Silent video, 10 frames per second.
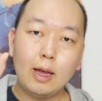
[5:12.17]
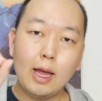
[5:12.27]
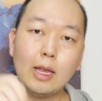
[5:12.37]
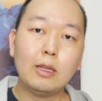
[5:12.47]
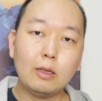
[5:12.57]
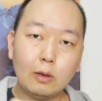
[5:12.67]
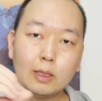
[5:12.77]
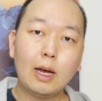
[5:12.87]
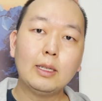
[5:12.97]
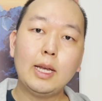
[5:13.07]
and you
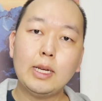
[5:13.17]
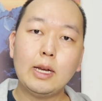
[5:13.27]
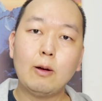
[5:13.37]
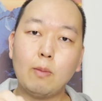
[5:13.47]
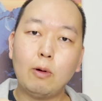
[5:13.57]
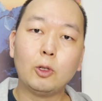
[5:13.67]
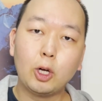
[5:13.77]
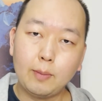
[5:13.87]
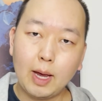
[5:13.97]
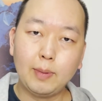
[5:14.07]
start sending out more
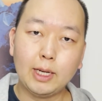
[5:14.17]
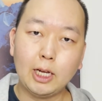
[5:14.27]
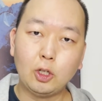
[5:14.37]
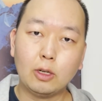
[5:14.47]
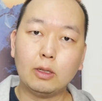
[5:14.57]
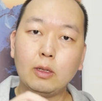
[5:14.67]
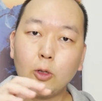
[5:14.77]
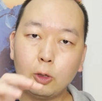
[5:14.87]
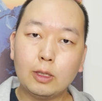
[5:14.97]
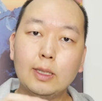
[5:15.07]
job applications, you
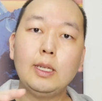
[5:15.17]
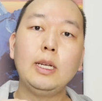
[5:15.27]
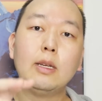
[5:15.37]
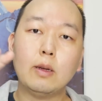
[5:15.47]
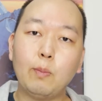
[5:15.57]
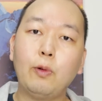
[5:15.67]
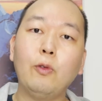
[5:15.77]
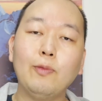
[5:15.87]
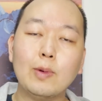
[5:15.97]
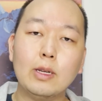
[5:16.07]
should see an
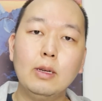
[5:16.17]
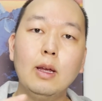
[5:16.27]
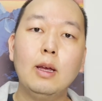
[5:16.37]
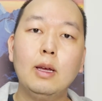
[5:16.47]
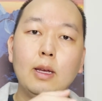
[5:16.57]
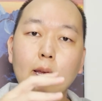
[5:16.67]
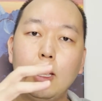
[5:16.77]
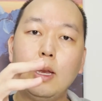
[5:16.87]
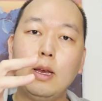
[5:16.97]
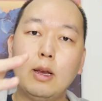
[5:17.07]
improvement
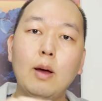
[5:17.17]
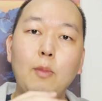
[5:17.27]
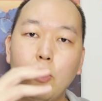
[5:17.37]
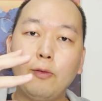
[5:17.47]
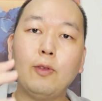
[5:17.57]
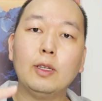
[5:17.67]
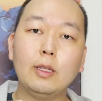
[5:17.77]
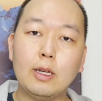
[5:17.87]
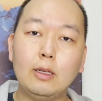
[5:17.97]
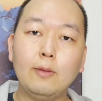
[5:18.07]
in the number of
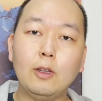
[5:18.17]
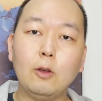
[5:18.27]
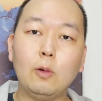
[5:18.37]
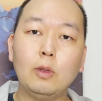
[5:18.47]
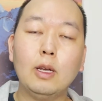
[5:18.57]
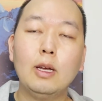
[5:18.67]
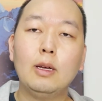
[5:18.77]
first interviews.